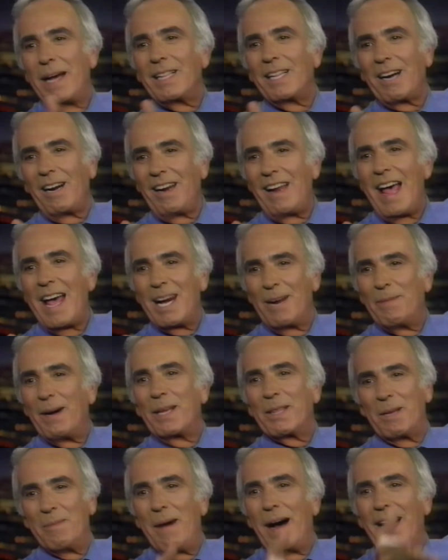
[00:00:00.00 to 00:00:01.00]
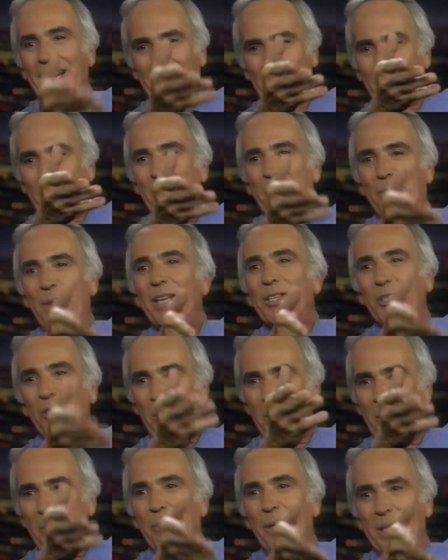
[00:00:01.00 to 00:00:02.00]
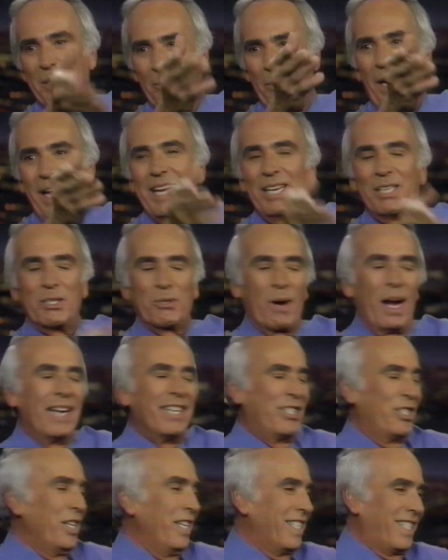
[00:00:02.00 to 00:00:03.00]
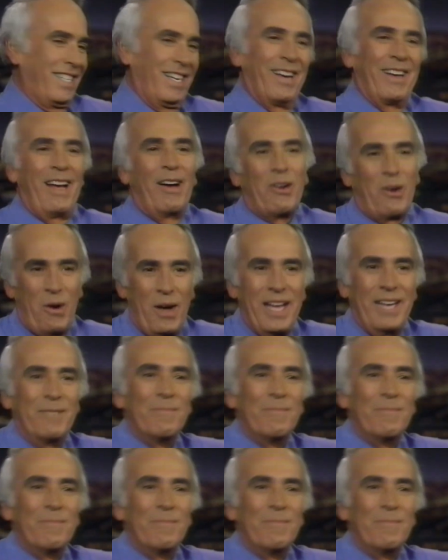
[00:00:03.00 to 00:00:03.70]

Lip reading: little line about the Monica picture in the planes, right? Jeez, go ahead.